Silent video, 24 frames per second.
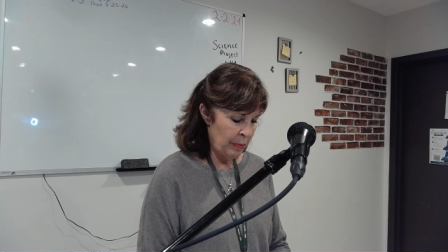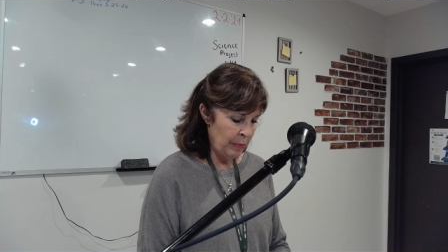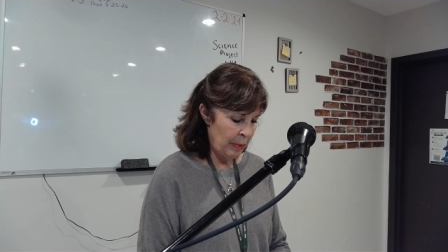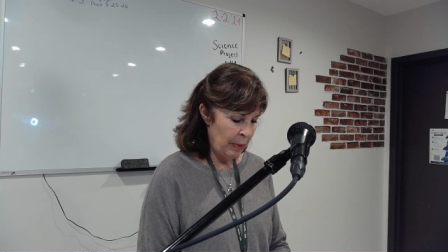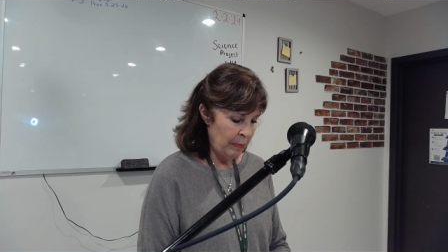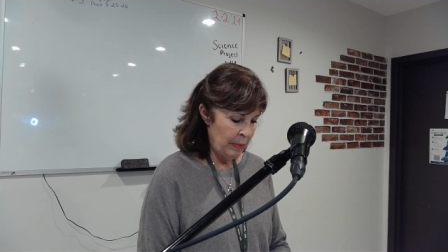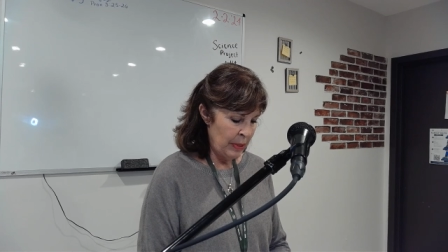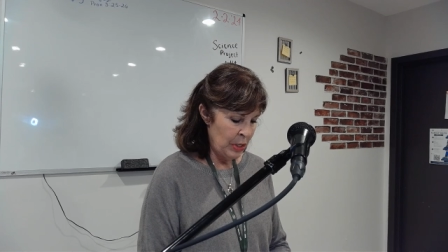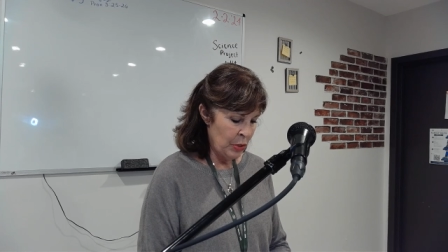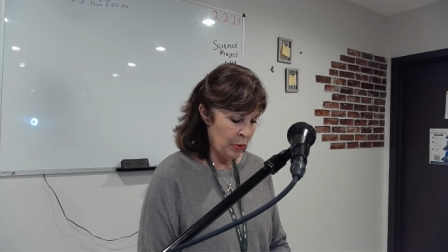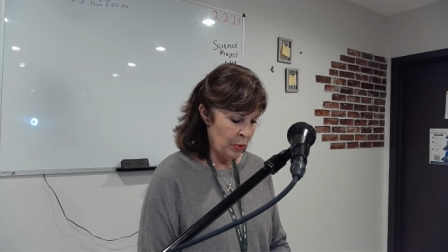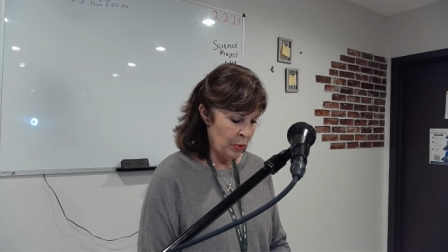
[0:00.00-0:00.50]
but
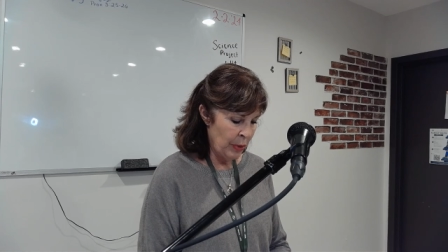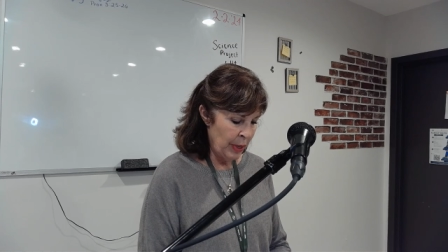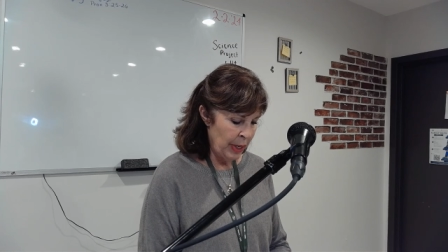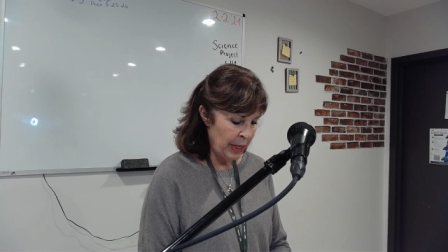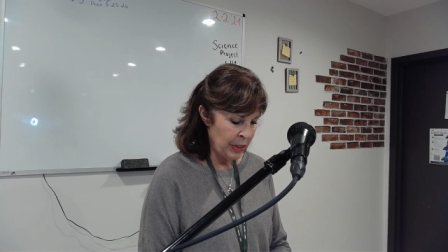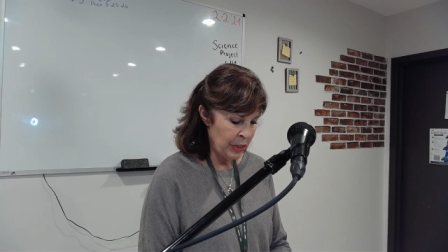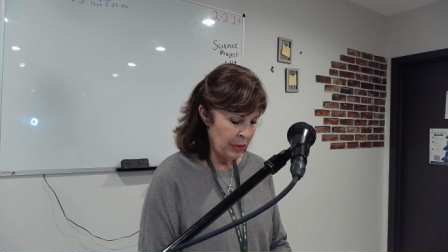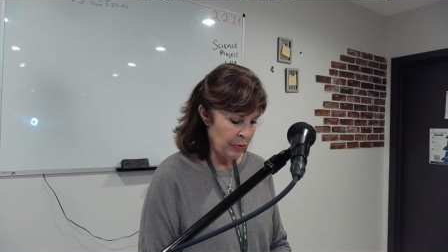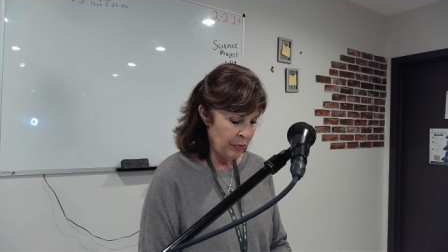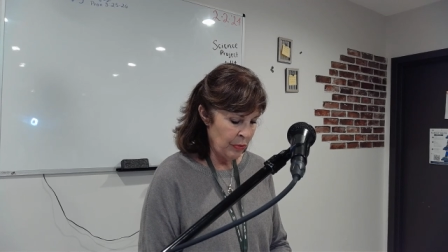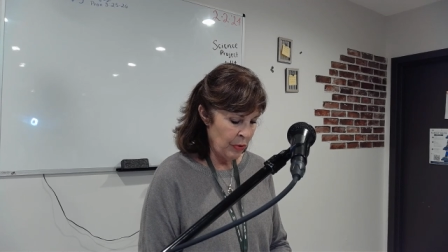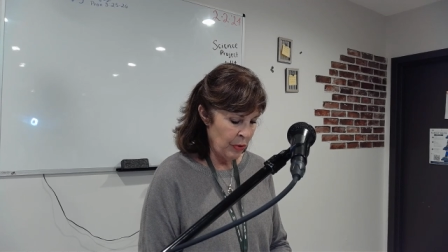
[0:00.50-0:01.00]
be
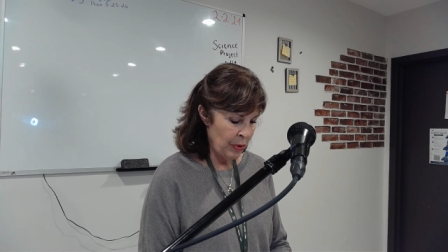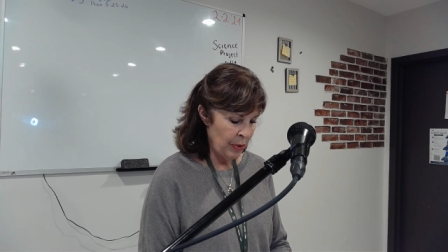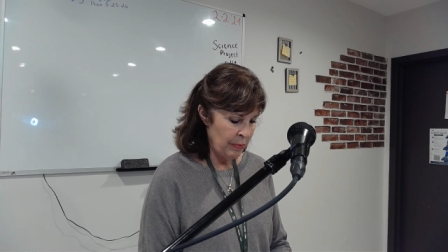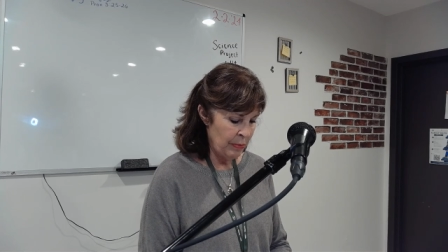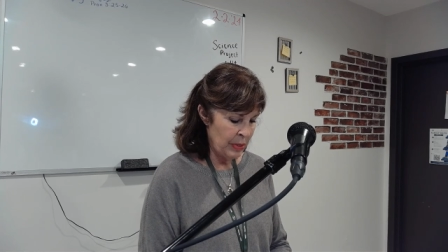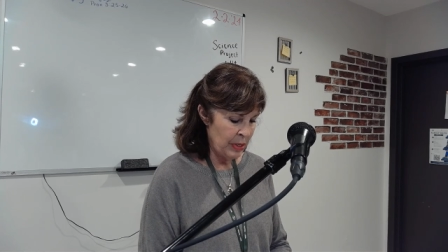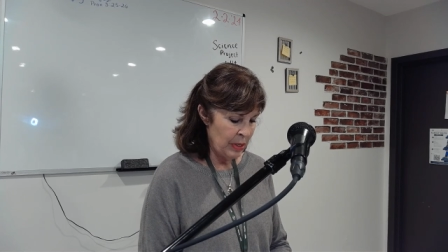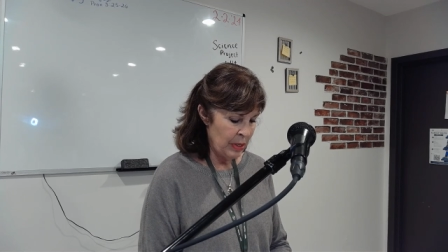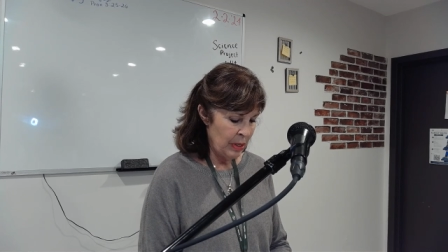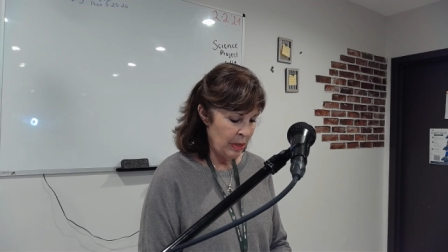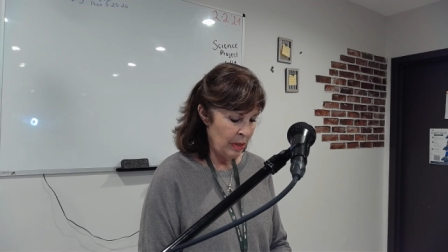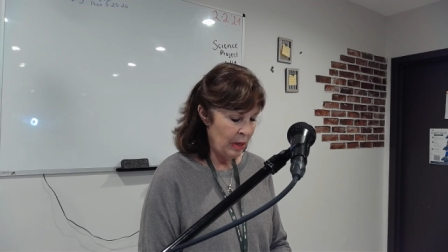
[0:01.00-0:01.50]

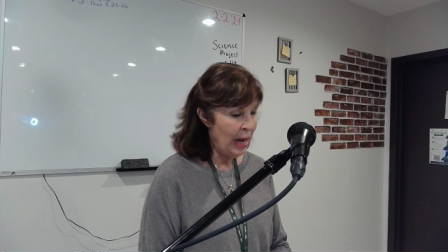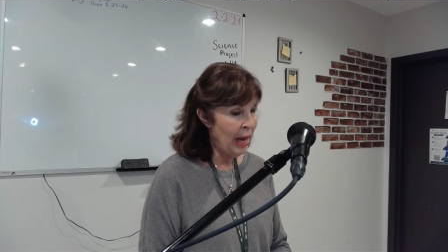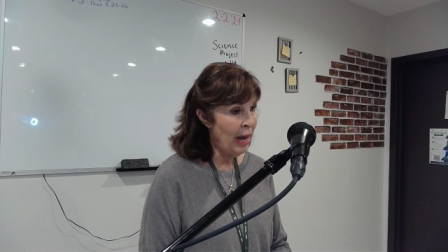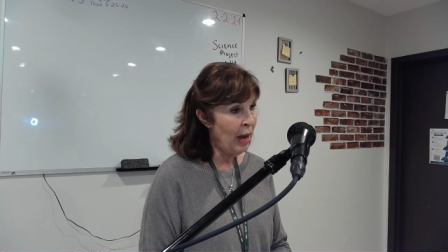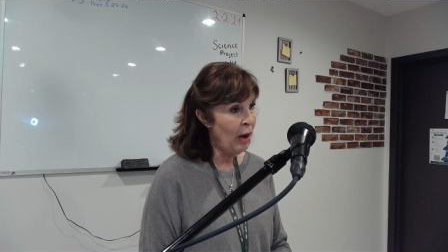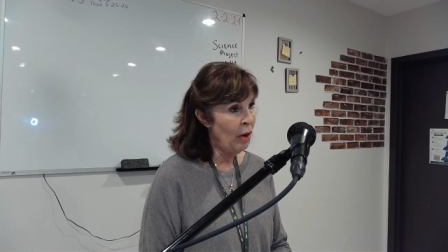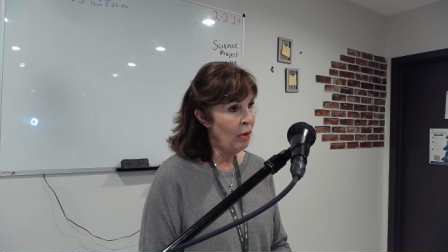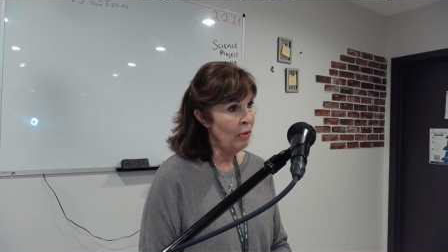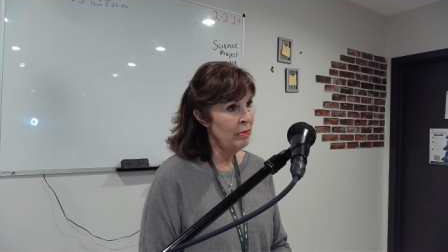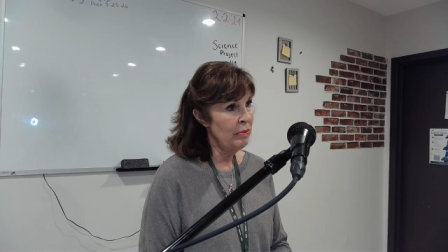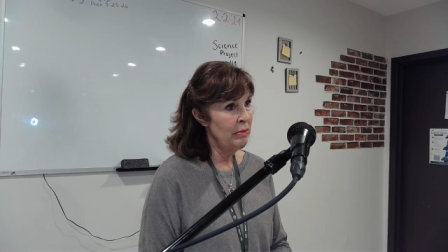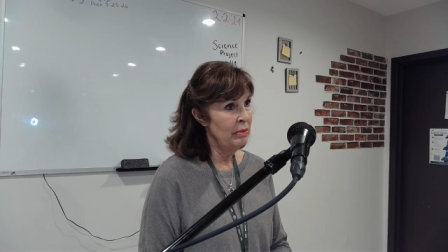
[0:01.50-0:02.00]
transformed.
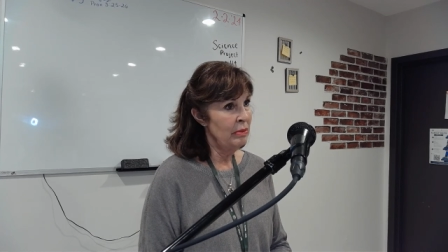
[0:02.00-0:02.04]
How?